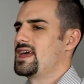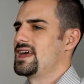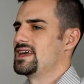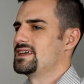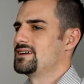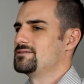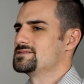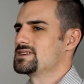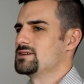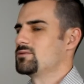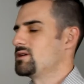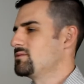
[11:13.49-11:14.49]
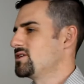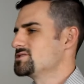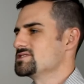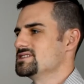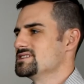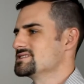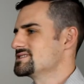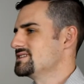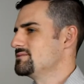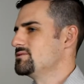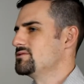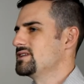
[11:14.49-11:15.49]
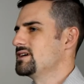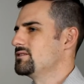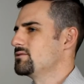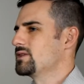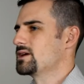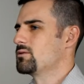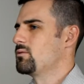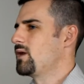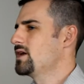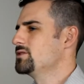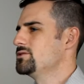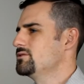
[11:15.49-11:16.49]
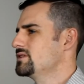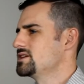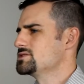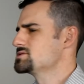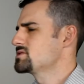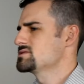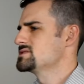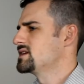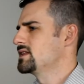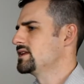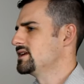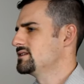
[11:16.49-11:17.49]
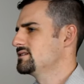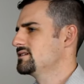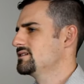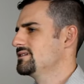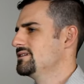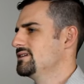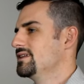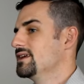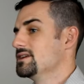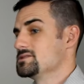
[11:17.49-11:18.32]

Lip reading: And I was saying, well, I'm launching this and doing that. And they were like, well, why are you doing that? Just start selling it.